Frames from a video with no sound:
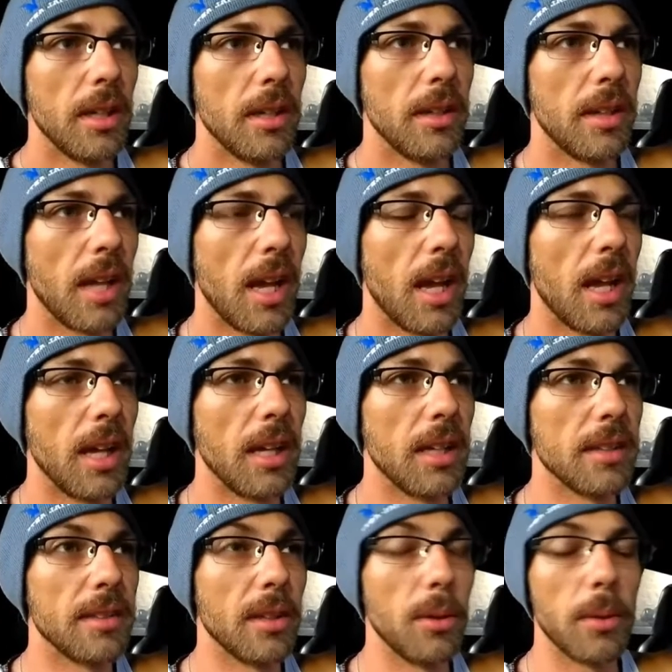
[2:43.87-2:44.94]
that
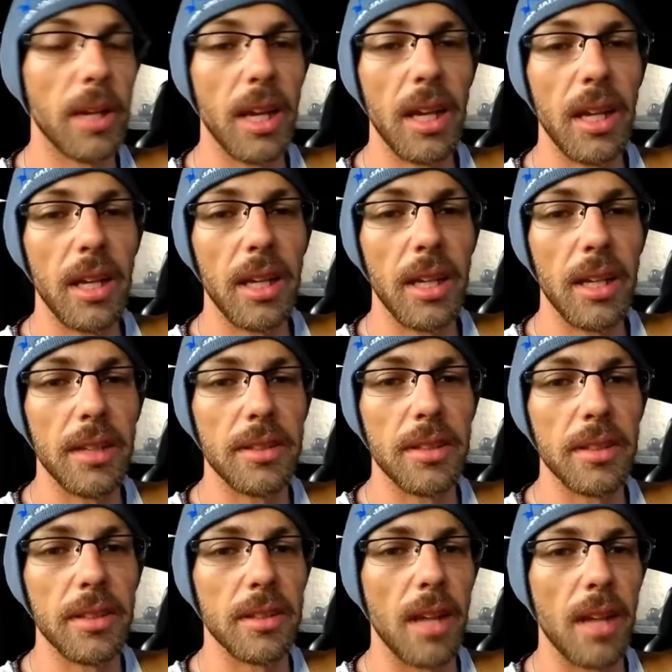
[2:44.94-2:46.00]
it's okay, it's
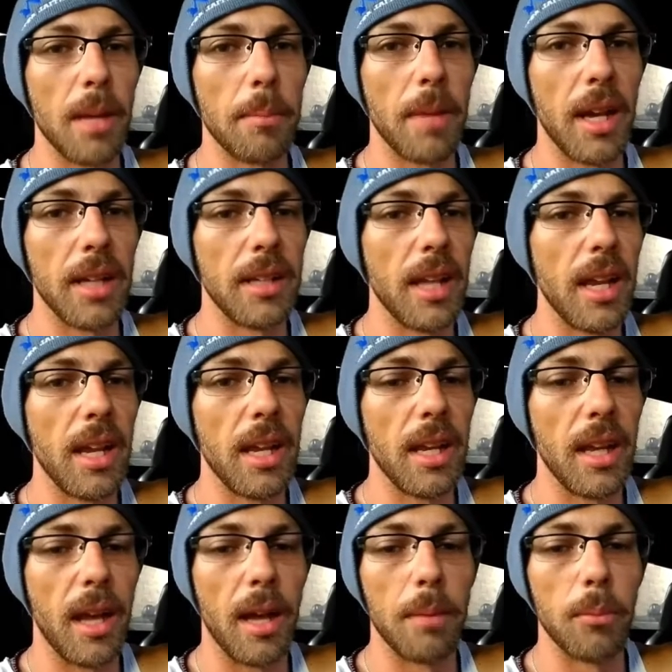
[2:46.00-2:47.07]
just not my day,
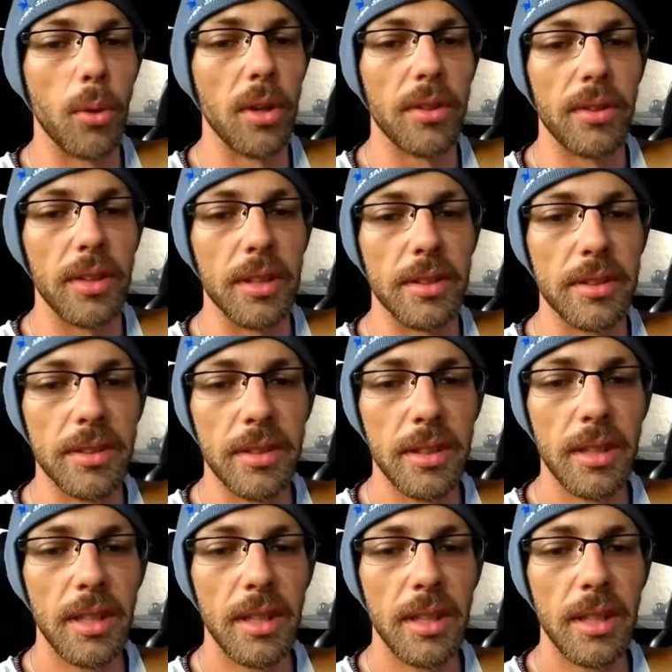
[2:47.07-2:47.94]
I'm worthless.